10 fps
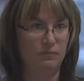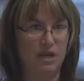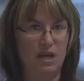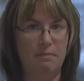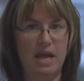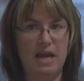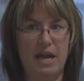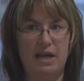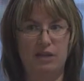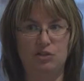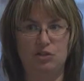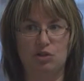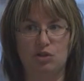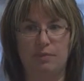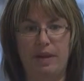They may
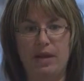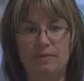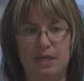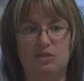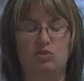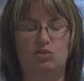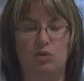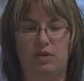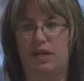enter the payments toward